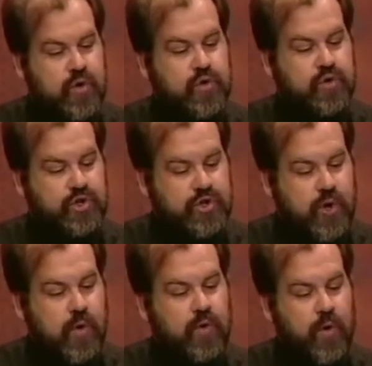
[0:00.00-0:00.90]
who
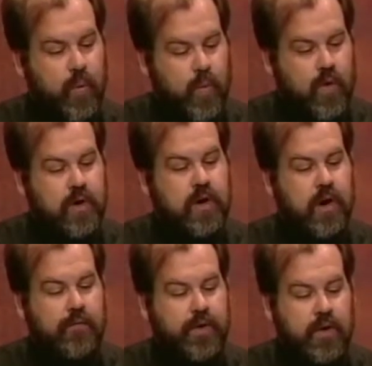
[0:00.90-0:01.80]
show the work
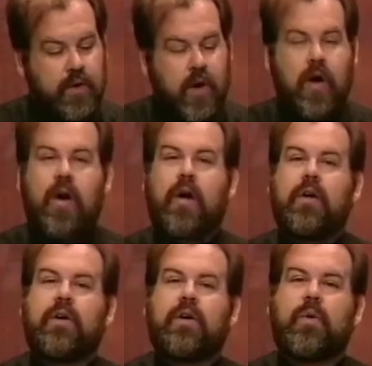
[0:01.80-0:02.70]
of the
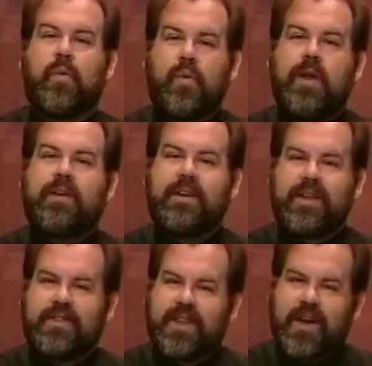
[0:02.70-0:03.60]
law
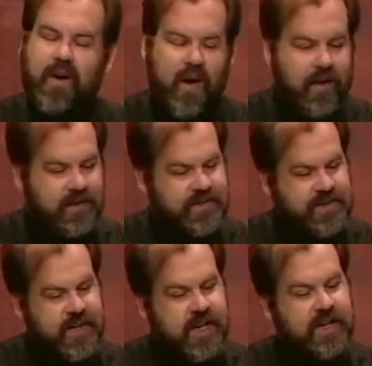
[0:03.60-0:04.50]
written in their
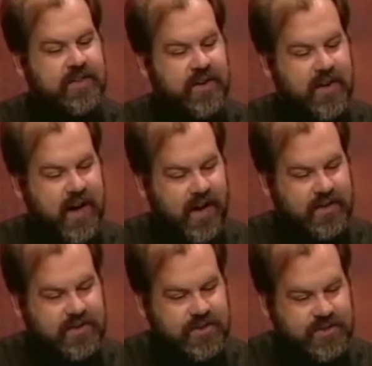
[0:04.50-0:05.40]
hearts, their
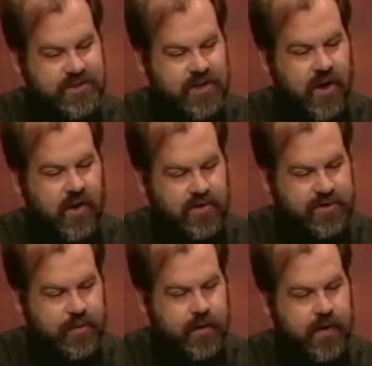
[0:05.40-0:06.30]
conscience
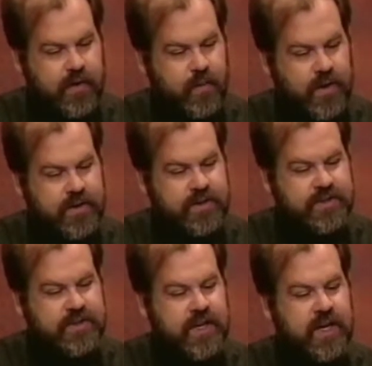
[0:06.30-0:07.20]
also bearing
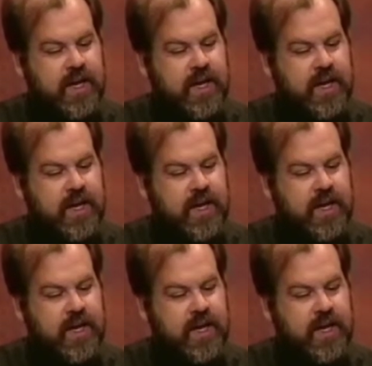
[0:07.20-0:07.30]
witness,